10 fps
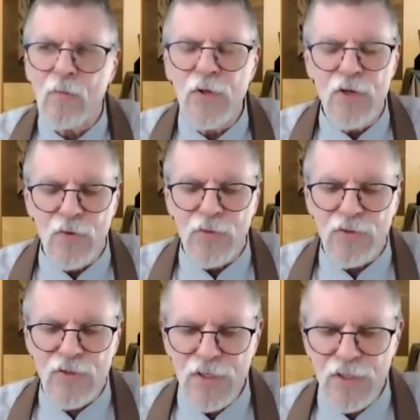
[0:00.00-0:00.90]
We know
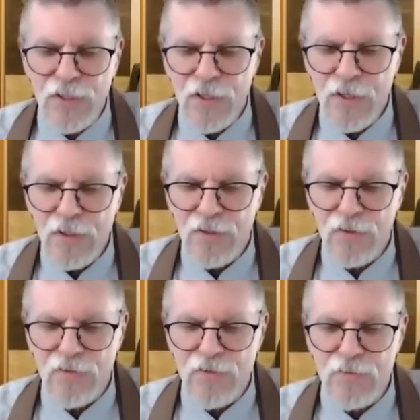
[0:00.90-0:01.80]
that the
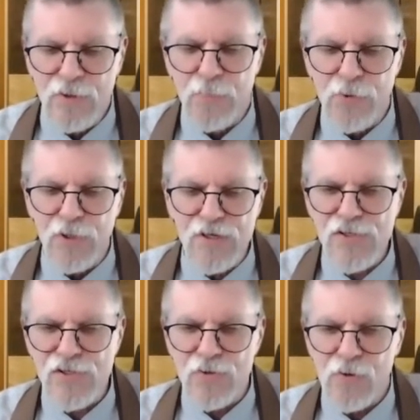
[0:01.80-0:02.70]

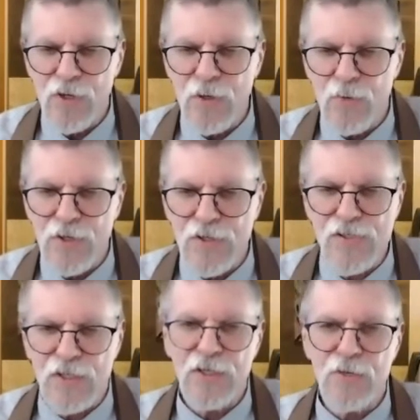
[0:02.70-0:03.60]
Buddha's story was
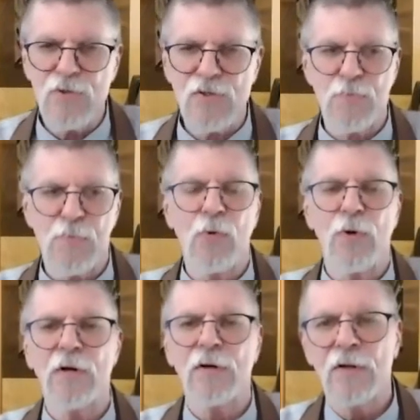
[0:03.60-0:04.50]
that he was
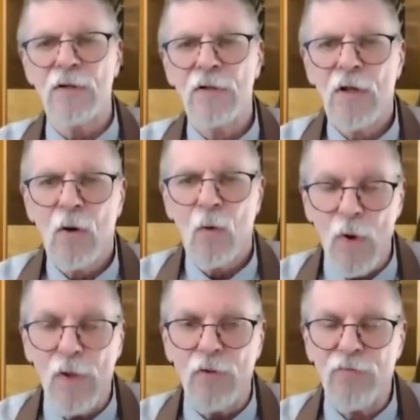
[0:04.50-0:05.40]
born
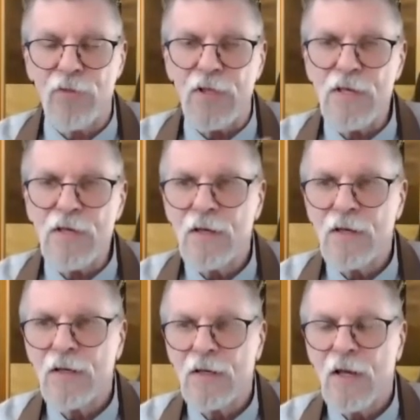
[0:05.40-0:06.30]
wealthy
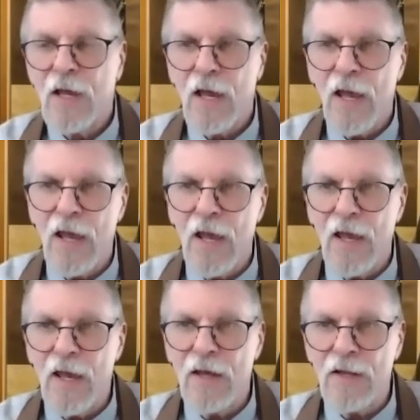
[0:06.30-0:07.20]

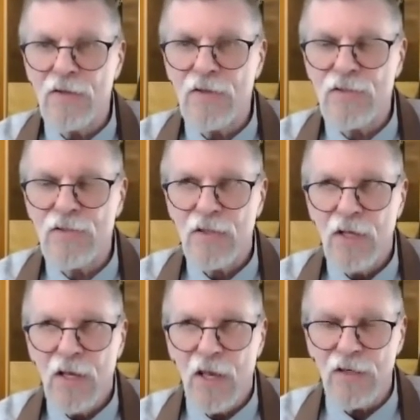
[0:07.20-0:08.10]
and
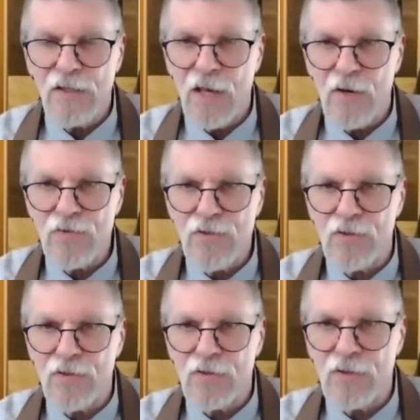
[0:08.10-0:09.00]

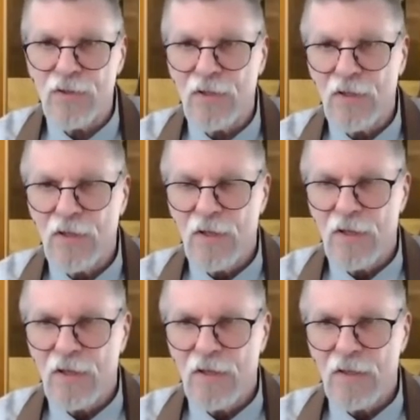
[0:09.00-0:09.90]
encountered
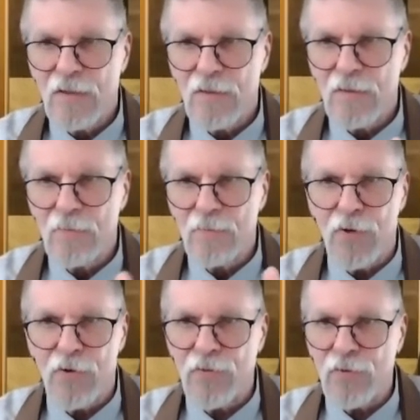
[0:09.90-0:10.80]

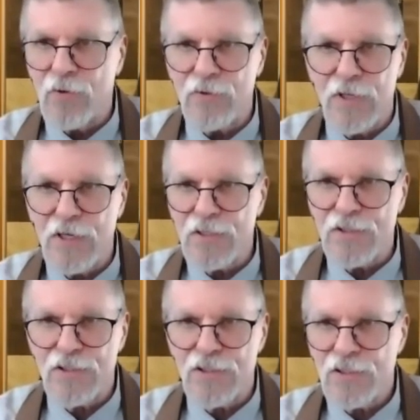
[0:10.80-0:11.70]
birth, old
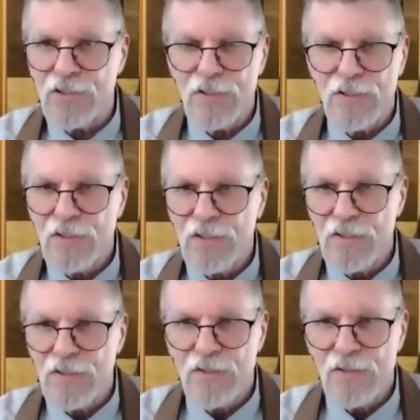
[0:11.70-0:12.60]
age,
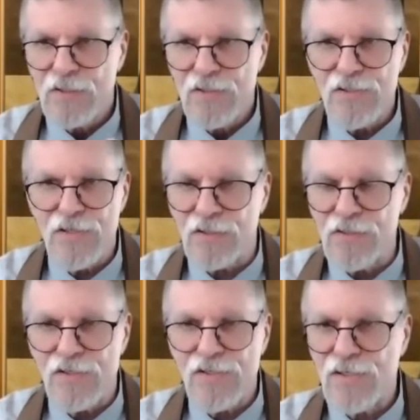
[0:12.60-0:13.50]

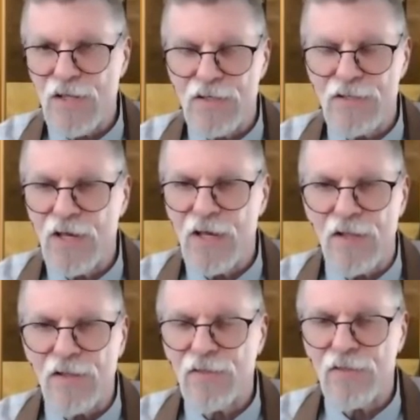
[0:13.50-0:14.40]
sickness, and
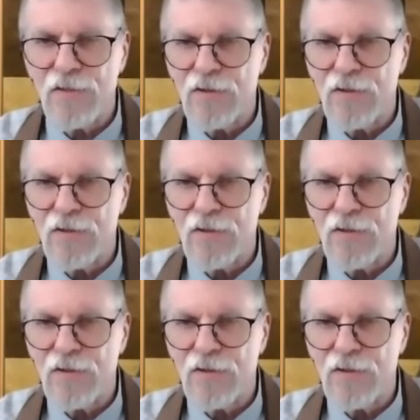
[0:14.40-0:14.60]
death.